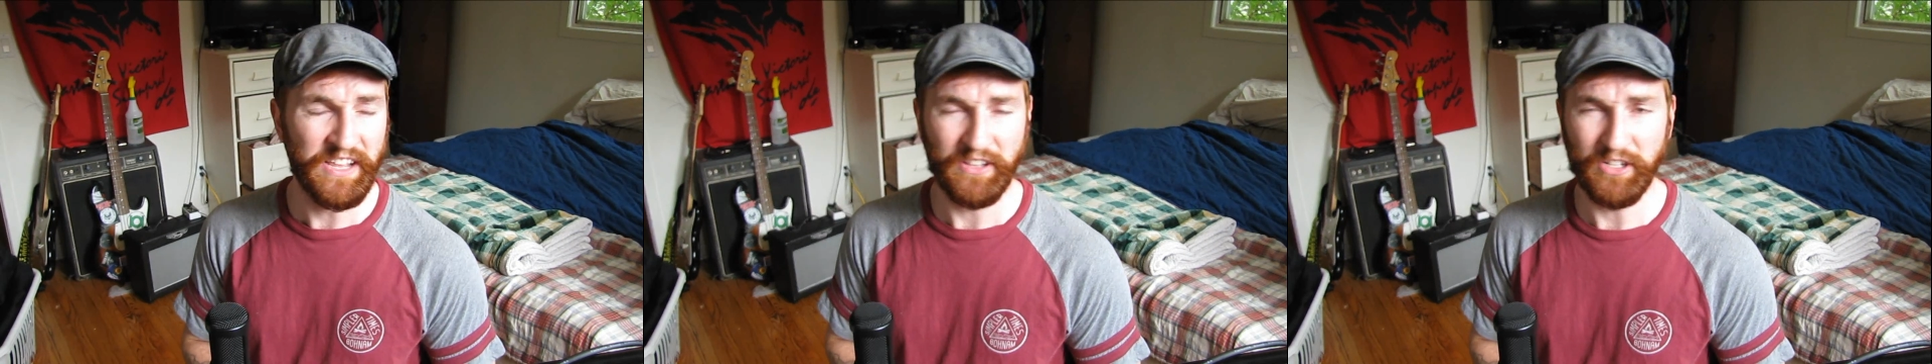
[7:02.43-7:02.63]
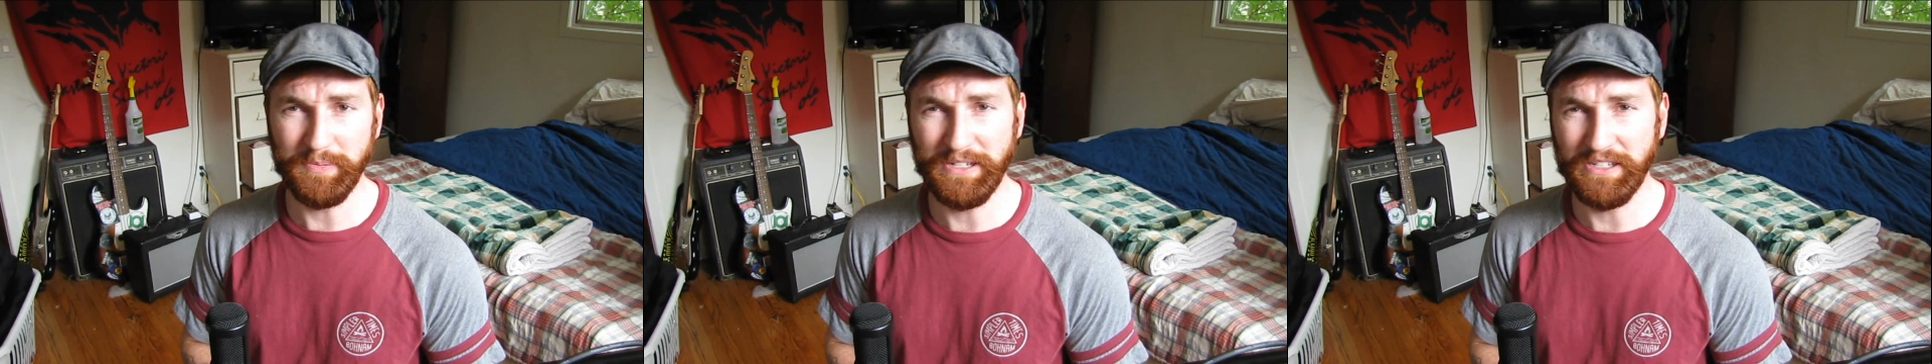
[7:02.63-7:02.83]

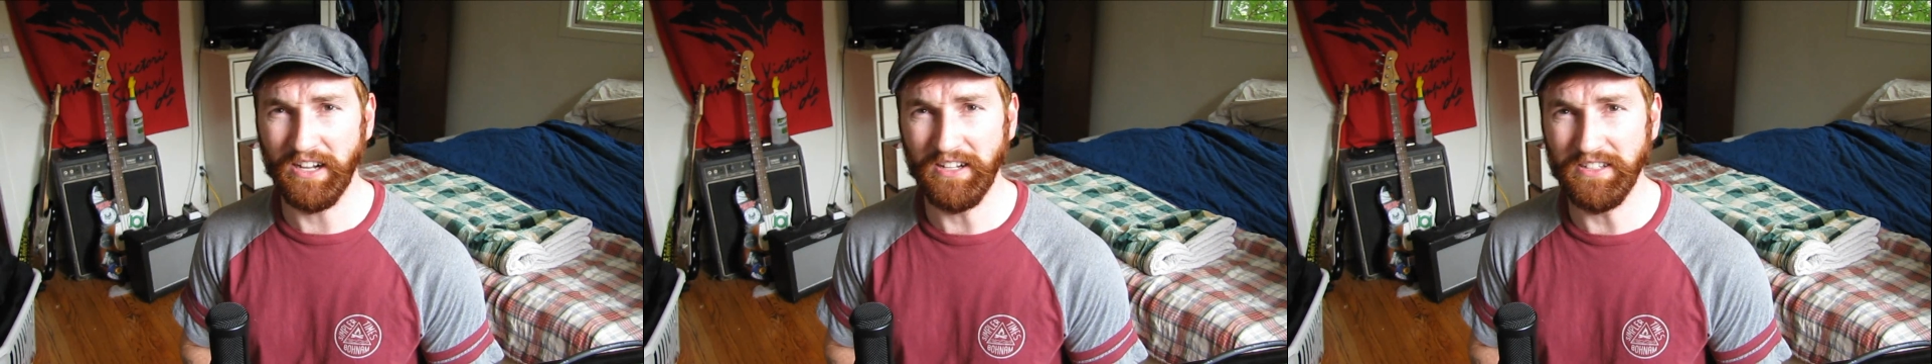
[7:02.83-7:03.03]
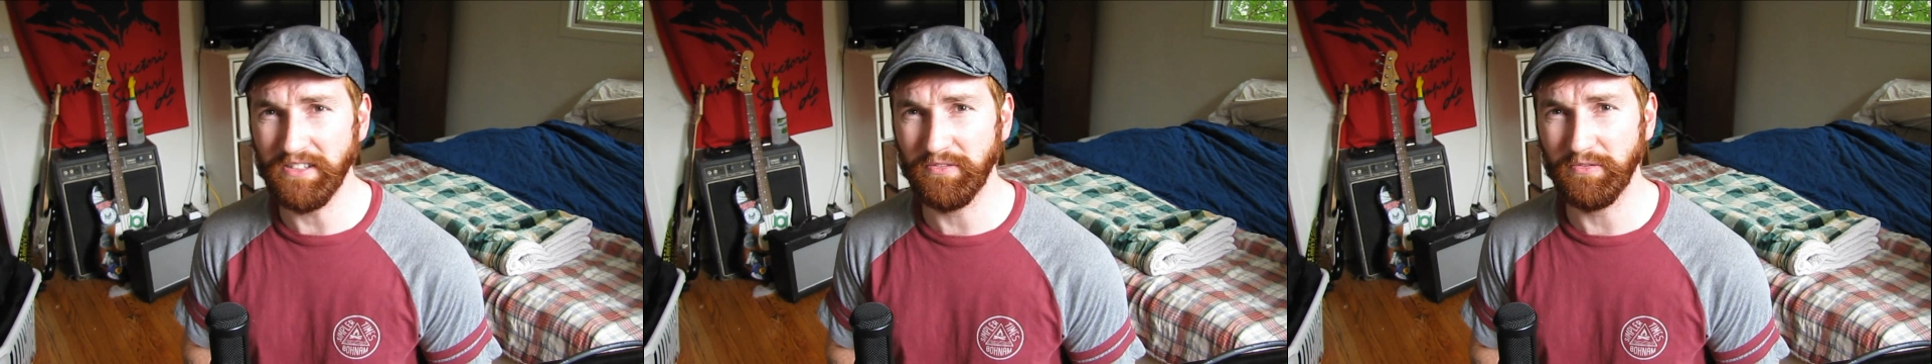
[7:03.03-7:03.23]
There's been
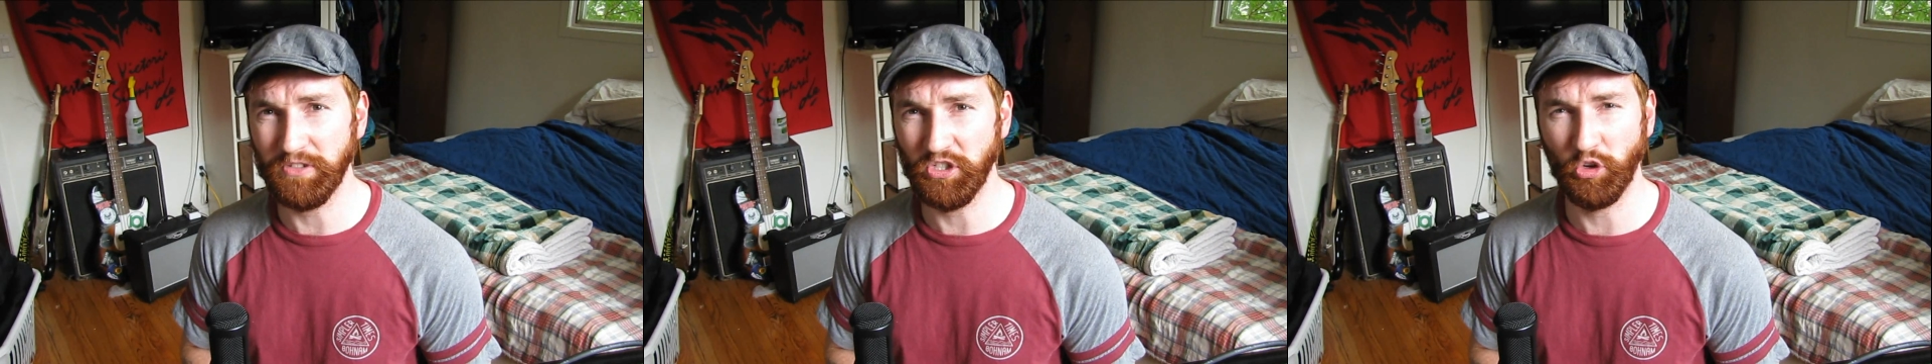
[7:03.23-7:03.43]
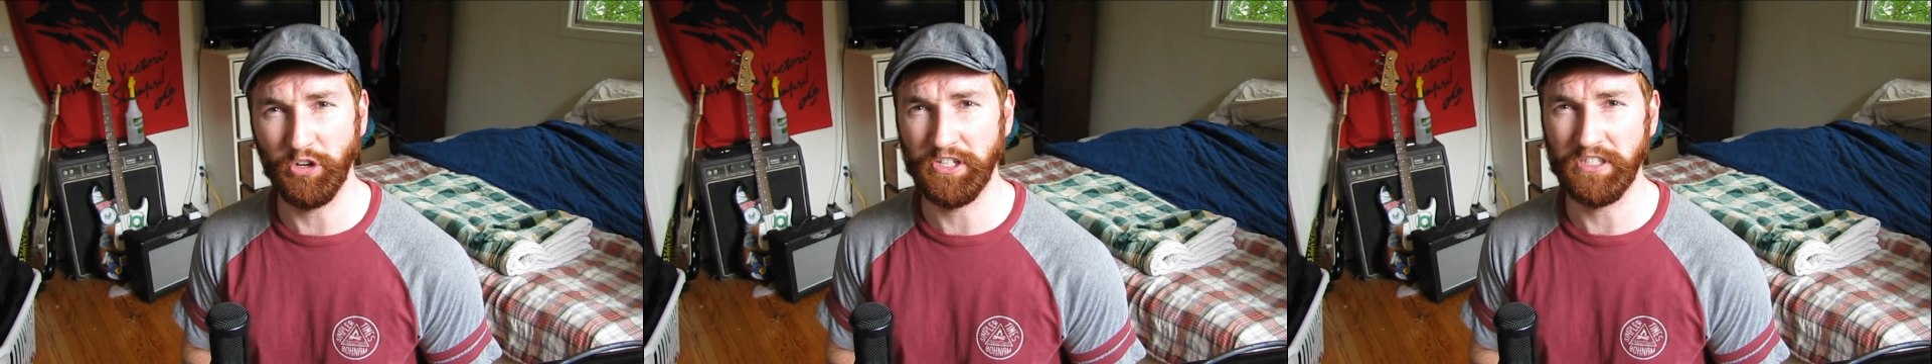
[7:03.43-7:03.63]
tons of
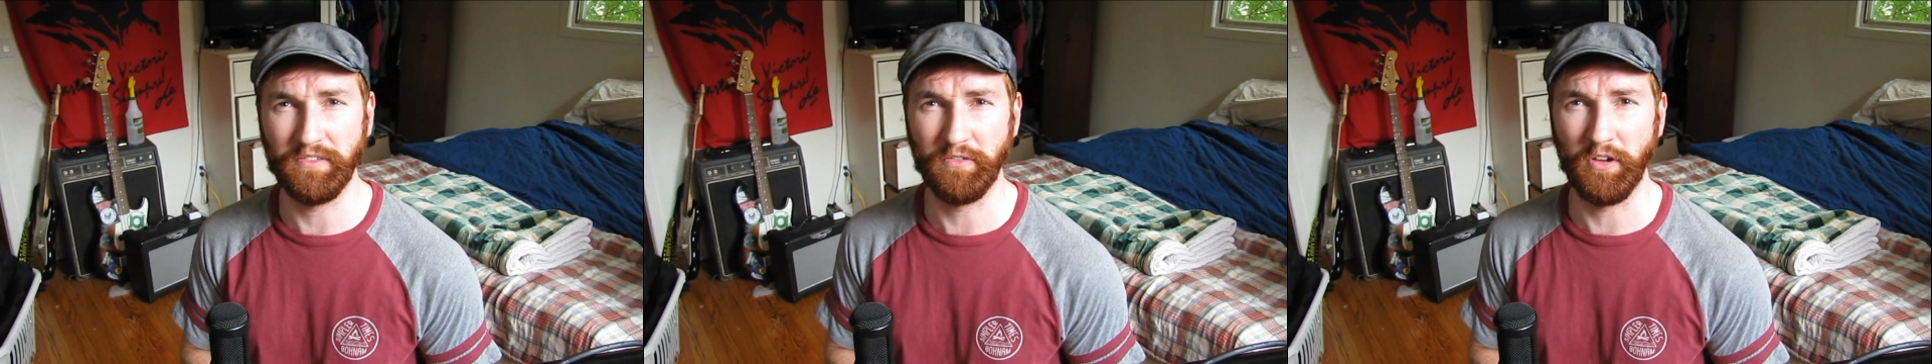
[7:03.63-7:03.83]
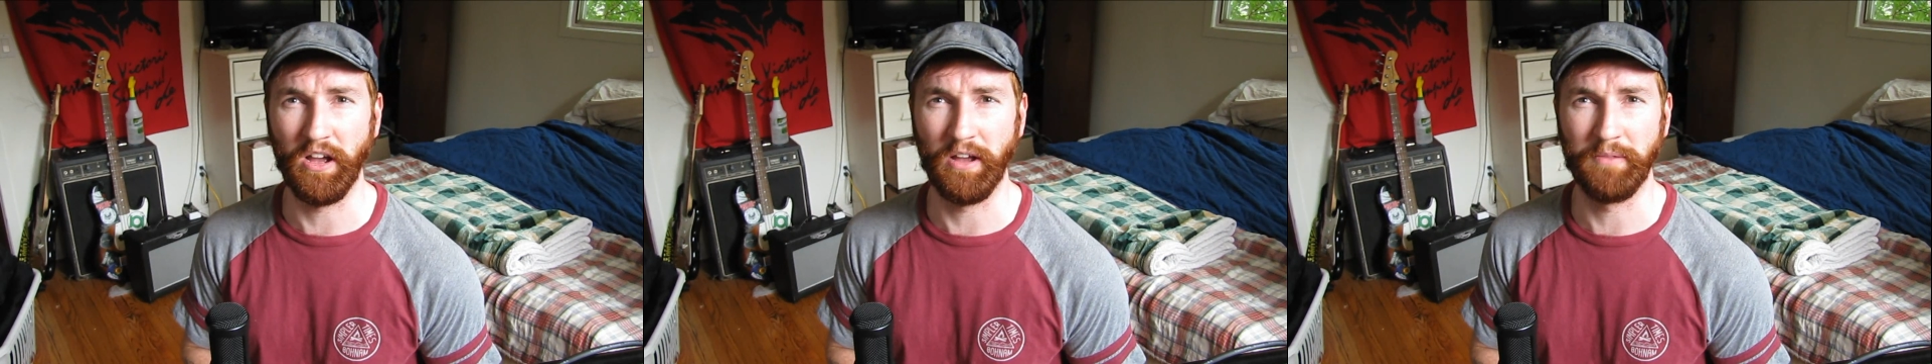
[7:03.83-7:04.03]
stories
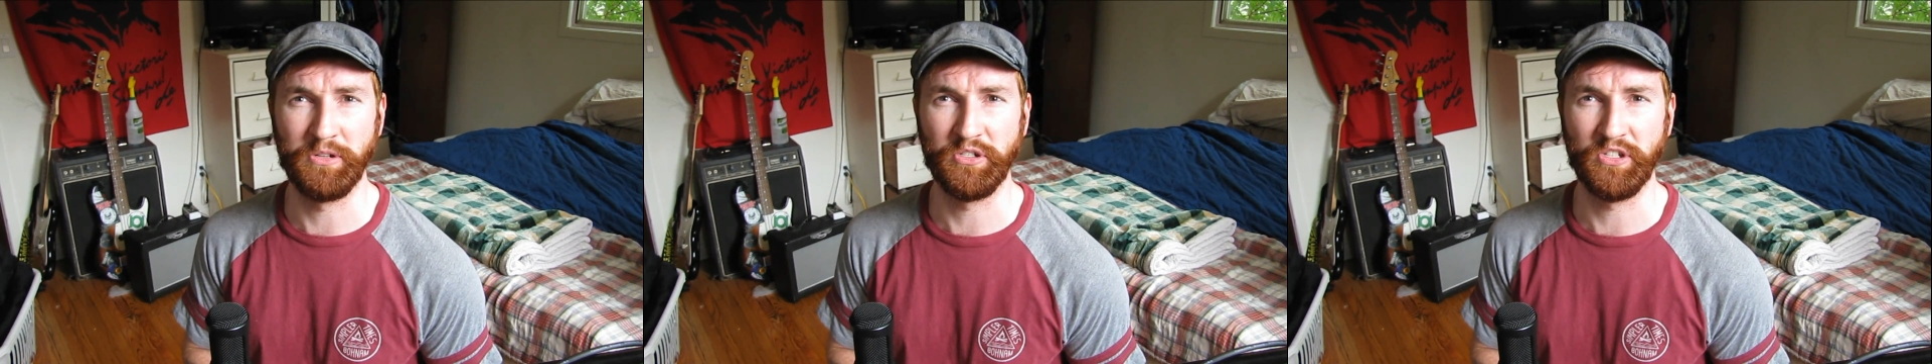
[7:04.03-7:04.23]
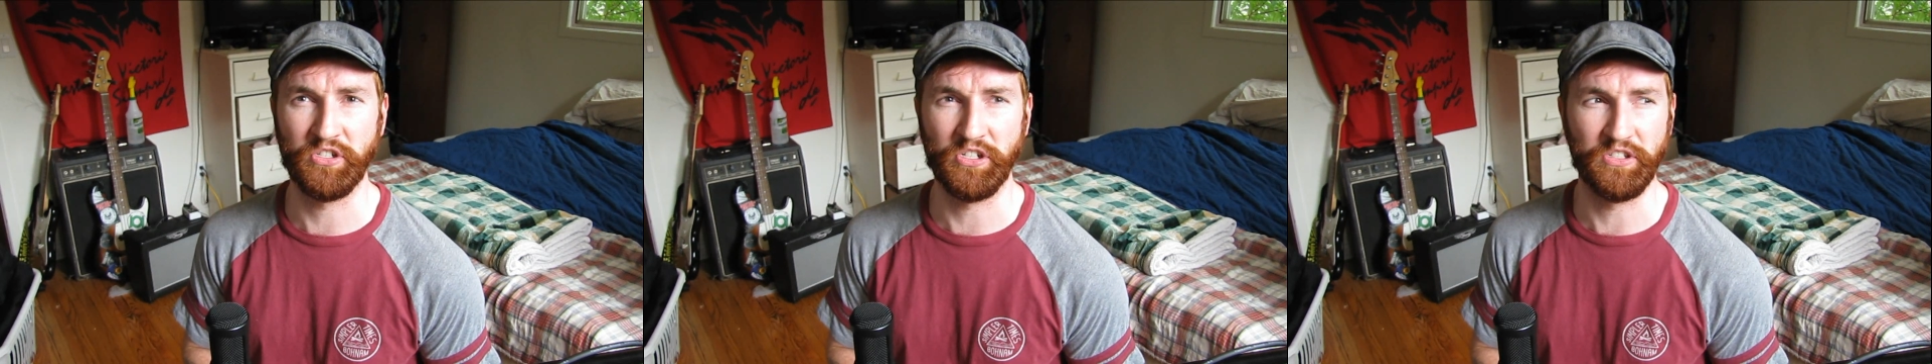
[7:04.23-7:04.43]
of
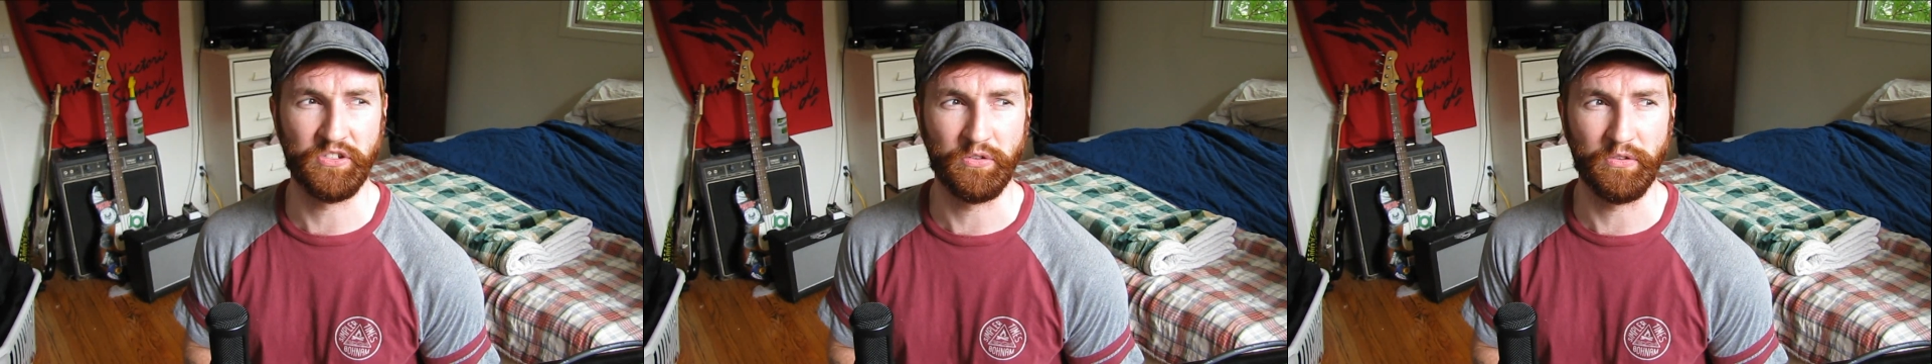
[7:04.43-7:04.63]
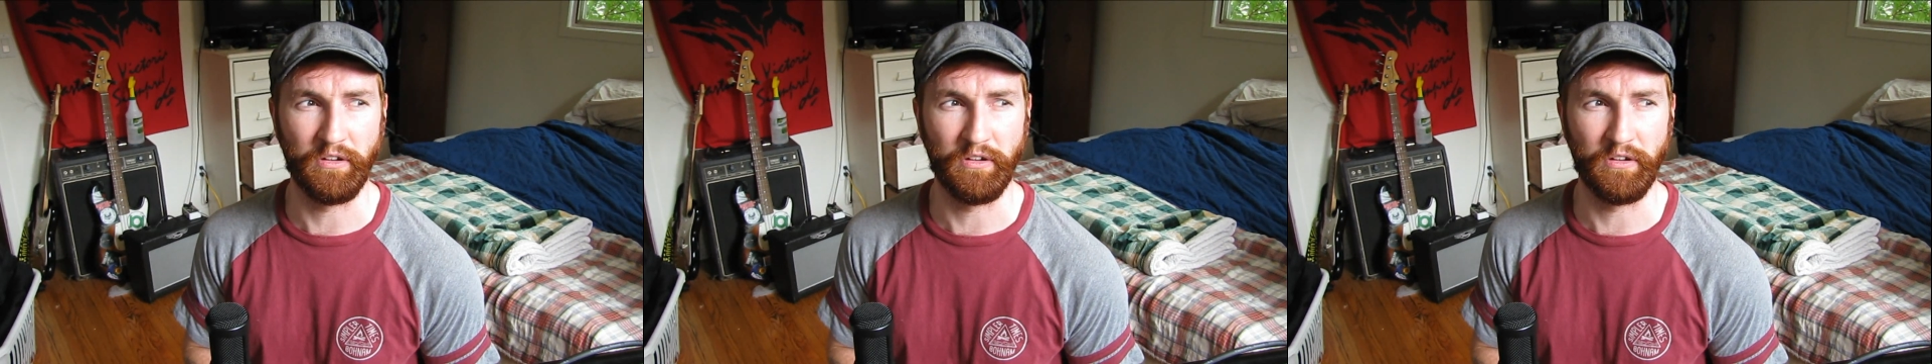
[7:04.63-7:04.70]
musicians who